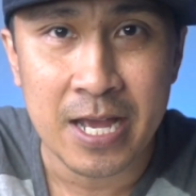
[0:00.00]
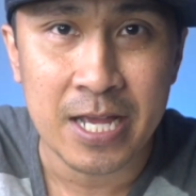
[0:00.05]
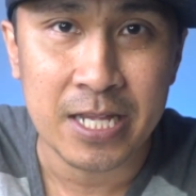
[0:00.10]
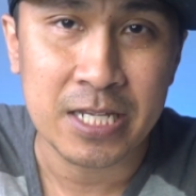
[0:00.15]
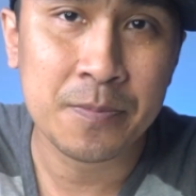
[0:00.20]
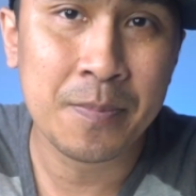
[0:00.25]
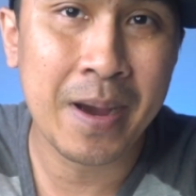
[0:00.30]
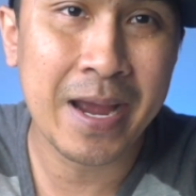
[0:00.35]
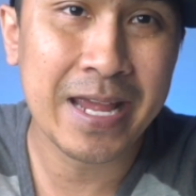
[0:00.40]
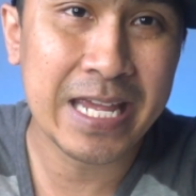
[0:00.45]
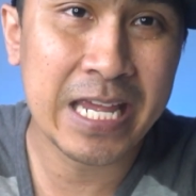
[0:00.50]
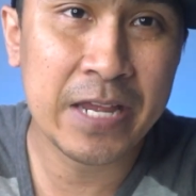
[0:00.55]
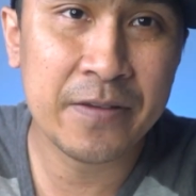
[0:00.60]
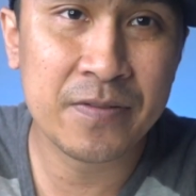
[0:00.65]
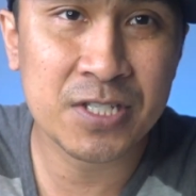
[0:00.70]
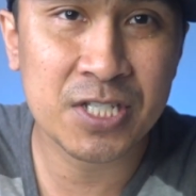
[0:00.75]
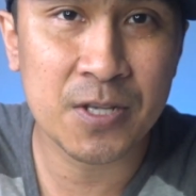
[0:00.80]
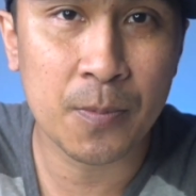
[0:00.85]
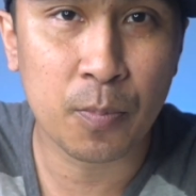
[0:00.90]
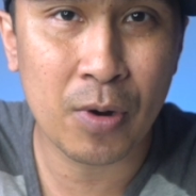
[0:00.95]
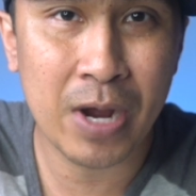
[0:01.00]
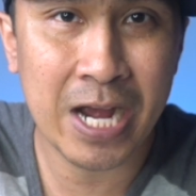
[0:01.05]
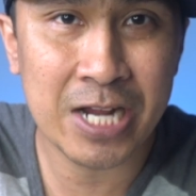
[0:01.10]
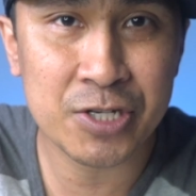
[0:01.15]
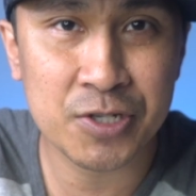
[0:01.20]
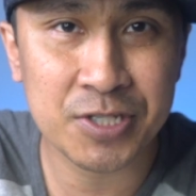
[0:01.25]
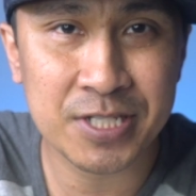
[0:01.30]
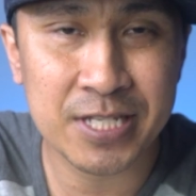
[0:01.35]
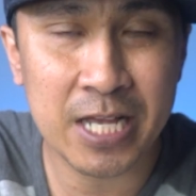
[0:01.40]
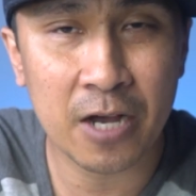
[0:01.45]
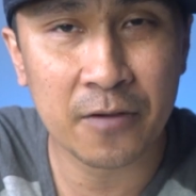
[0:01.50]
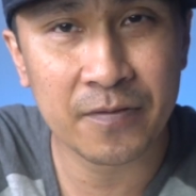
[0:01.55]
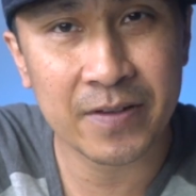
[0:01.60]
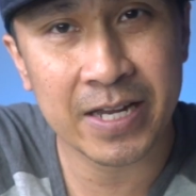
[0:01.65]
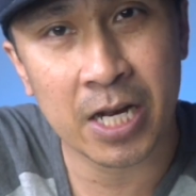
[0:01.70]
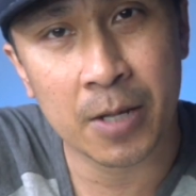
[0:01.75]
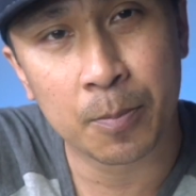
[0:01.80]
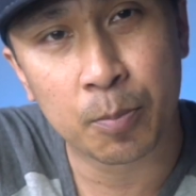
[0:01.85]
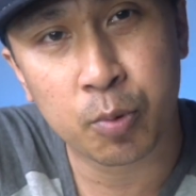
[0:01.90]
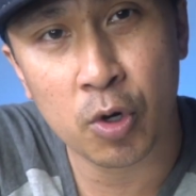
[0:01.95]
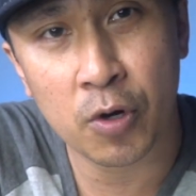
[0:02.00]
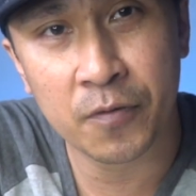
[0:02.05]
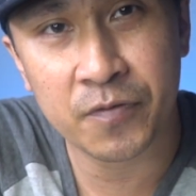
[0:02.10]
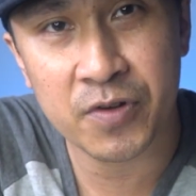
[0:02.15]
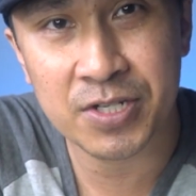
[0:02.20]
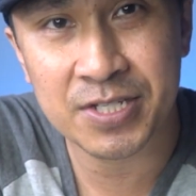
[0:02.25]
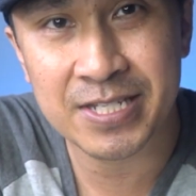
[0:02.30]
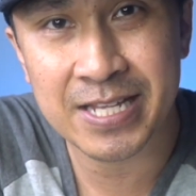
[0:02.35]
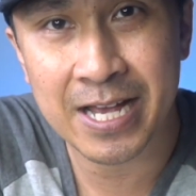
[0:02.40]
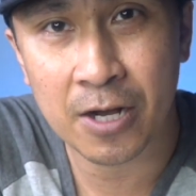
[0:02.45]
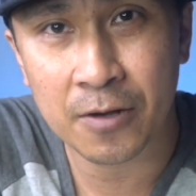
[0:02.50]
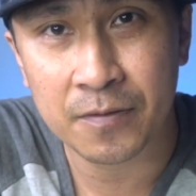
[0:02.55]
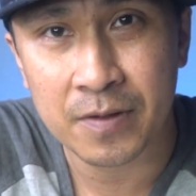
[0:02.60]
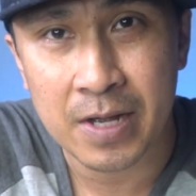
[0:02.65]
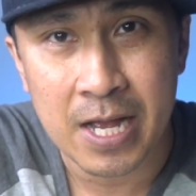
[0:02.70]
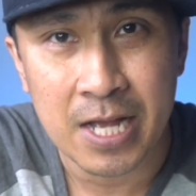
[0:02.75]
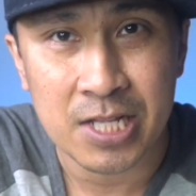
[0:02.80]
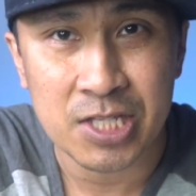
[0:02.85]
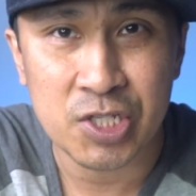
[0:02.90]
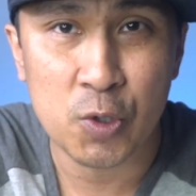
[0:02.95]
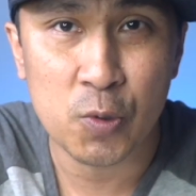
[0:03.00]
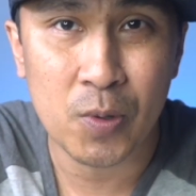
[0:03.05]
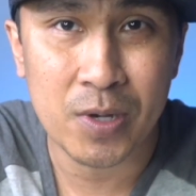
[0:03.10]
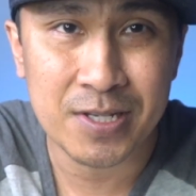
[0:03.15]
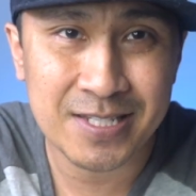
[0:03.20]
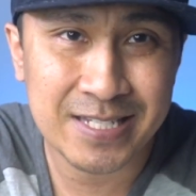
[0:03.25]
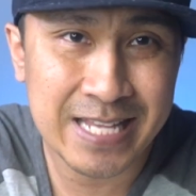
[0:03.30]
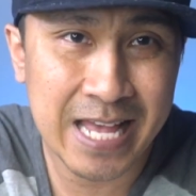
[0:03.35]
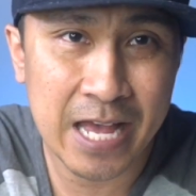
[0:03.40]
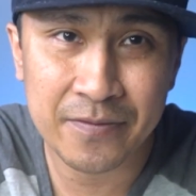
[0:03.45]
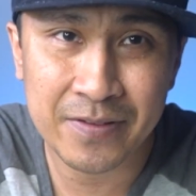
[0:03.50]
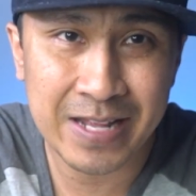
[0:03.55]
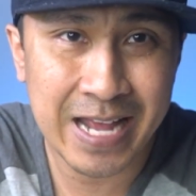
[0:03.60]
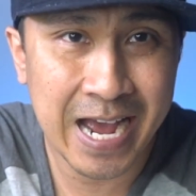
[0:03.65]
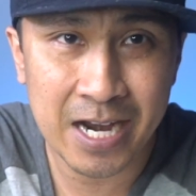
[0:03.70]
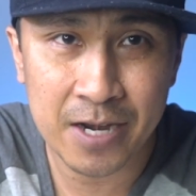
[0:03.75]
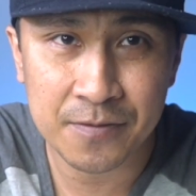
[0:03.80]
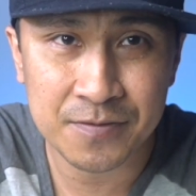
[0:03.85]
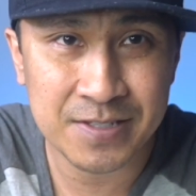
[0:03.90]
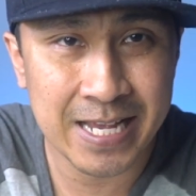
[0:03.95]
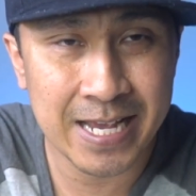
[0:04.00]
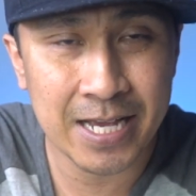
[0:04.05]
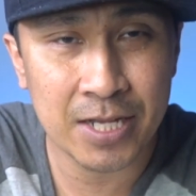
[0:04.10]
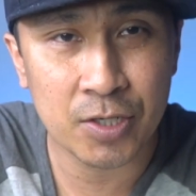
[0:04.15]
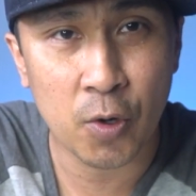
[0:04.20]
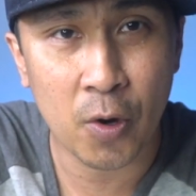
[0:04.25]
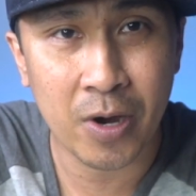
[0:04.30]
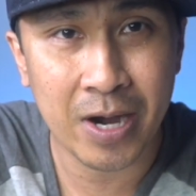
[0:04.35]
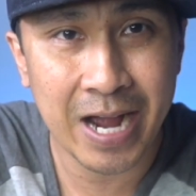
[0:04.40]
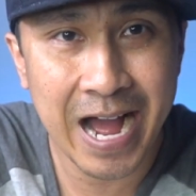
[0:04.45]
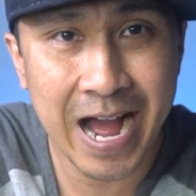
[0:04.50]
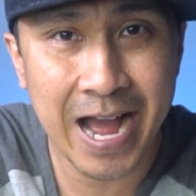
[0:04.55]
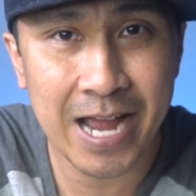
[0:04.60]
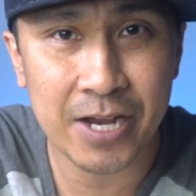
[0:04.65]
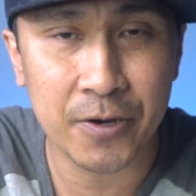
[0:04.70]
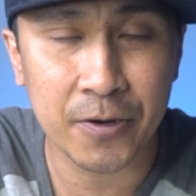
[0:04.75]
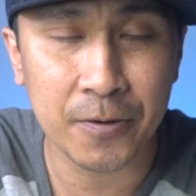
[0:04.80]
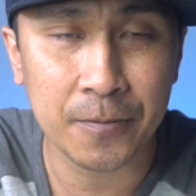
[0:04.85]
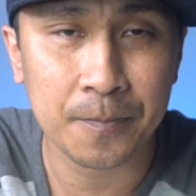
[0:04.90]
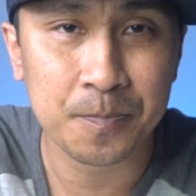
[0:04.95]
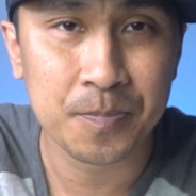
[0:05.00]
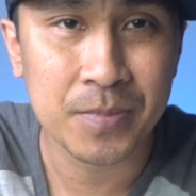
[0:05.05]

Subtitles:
You might even surprise yourself and improve yourself to a 7 out of 10 or higher.